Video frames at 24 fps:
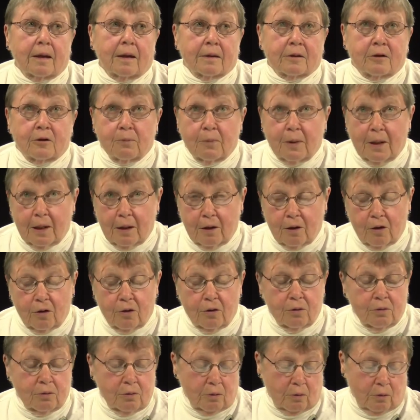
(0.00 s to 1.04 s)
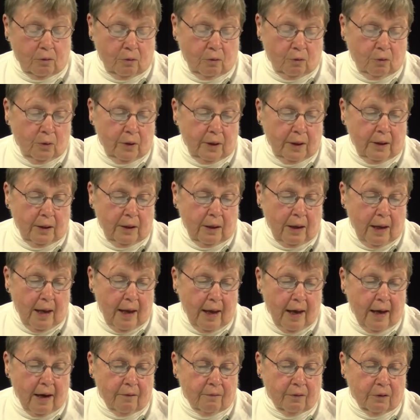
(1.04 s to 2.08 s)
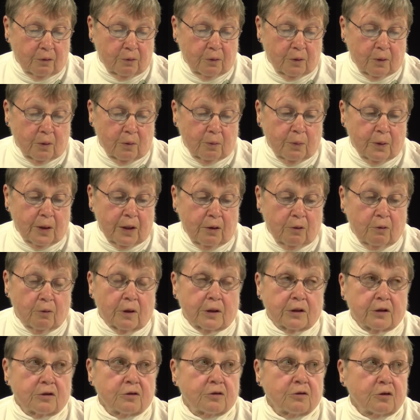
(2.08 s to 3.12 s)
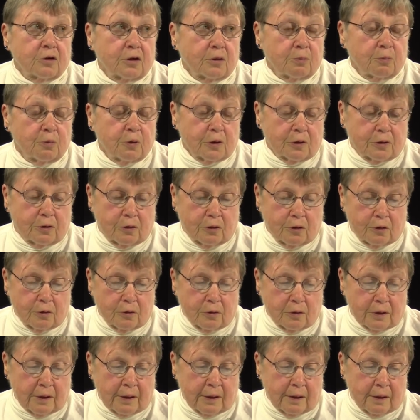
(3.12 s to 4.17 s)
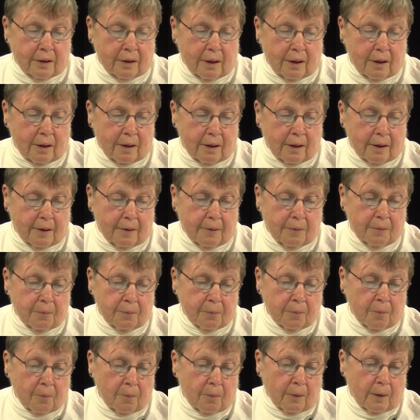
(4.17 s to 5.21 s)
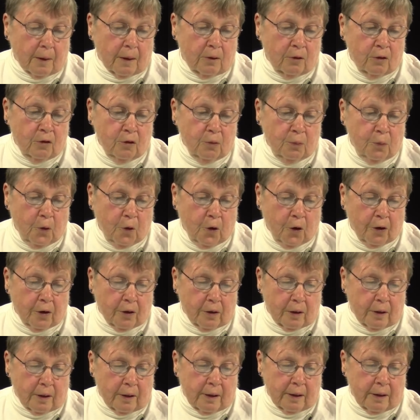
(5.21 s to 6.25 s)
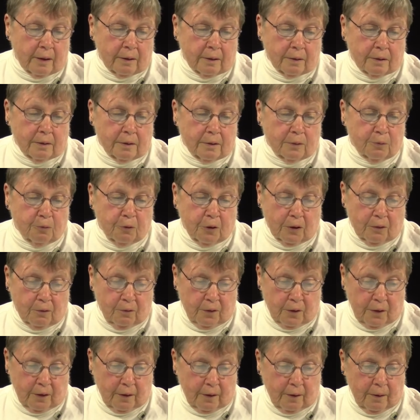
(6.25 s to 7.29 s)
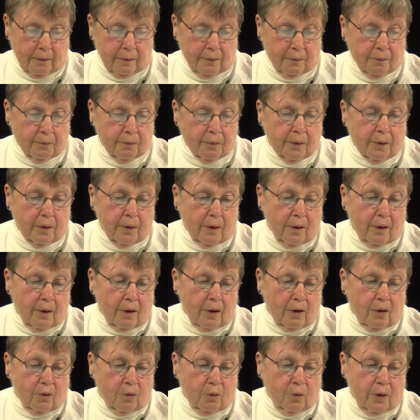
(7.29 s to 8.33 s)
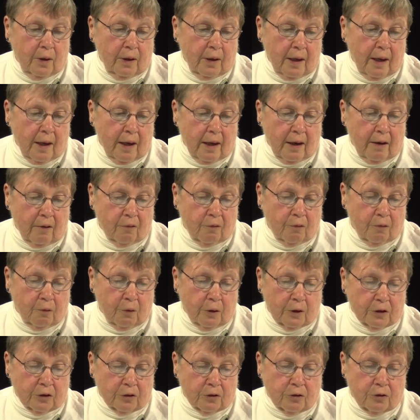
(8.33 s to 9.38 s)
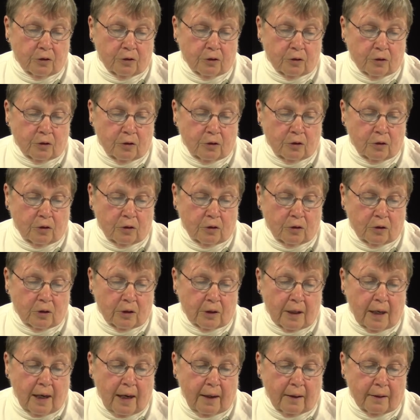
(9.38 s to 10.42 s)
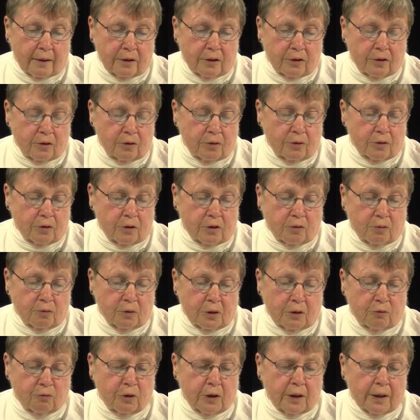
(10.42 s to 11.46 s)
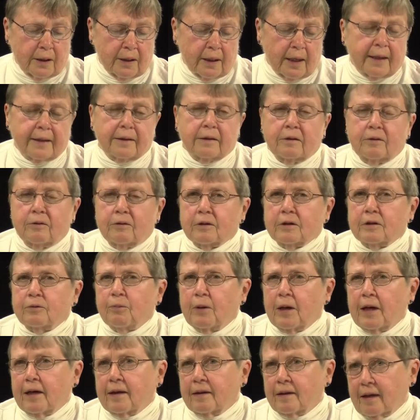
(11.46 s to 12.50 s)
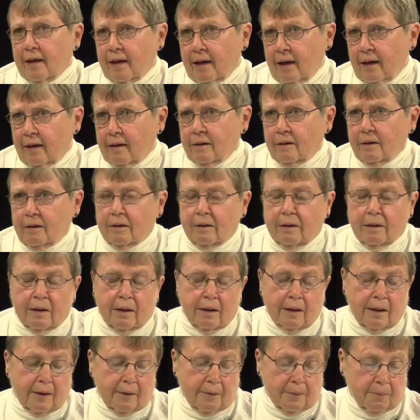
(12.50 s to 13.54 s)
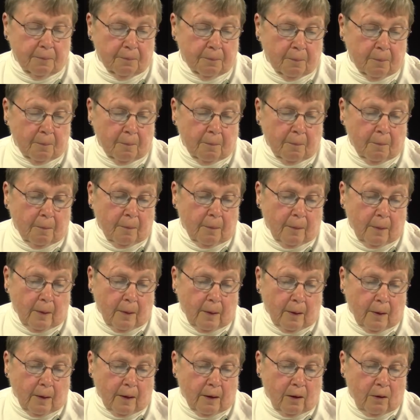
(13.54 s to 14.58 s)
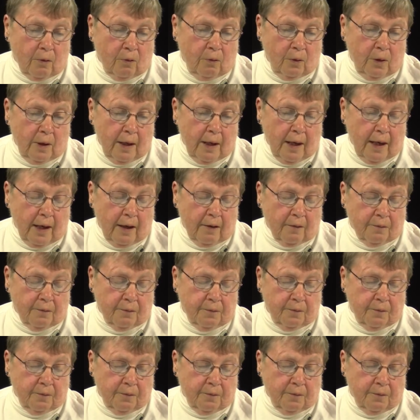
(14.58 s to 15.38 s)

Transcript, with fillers: tomorrow, we have and will be registering prisoners in uh, Newport and Springfield. We have registered college students would really like to expand that. Uh, we have.